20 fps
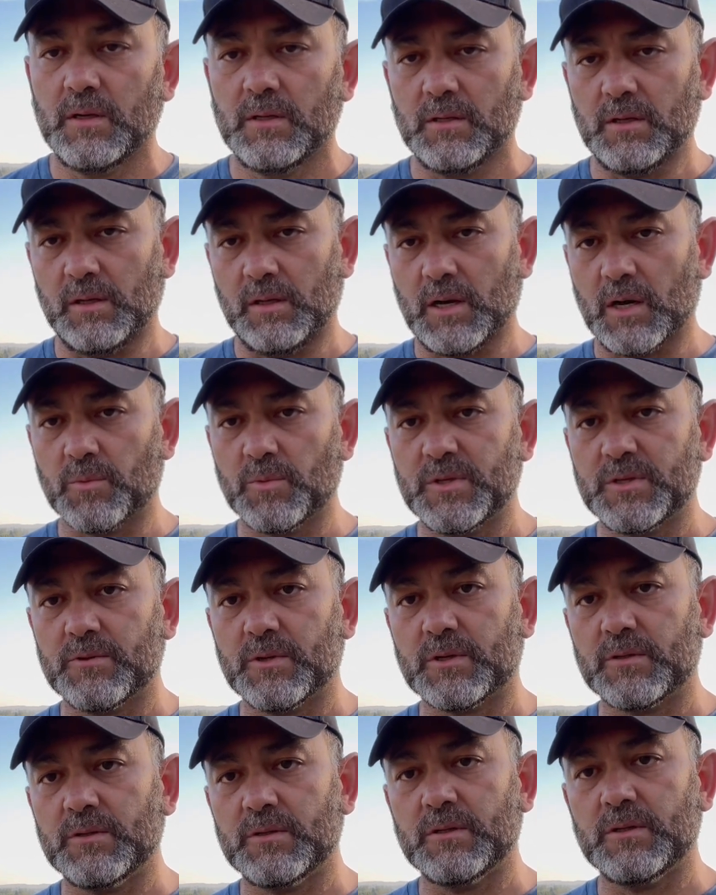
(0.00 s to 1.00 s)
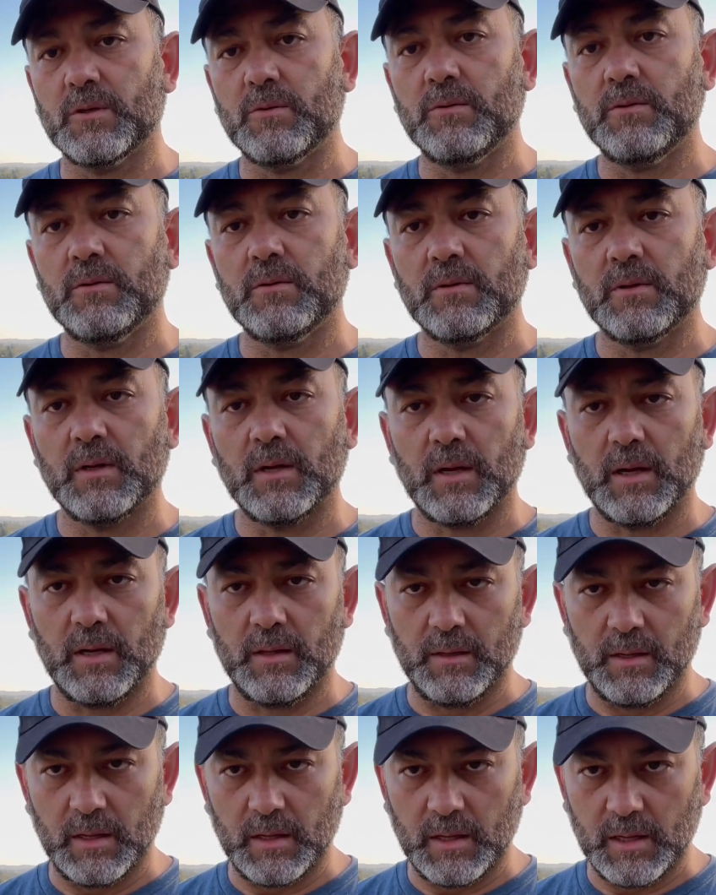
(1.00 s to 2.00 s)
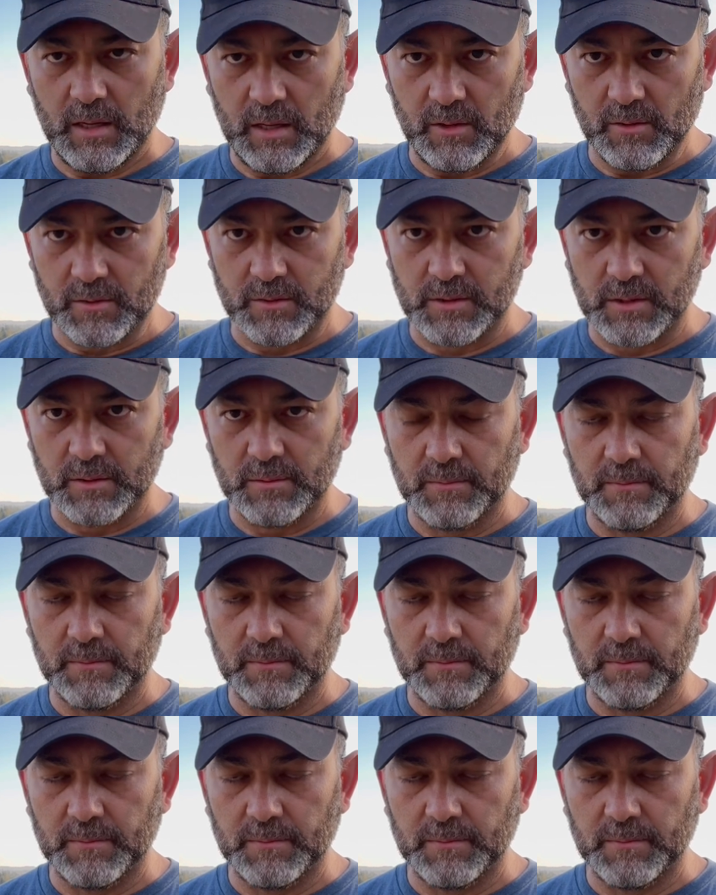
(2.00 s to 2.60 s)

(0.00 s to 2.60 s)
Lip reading: the non-restricted zone, and the ejidos.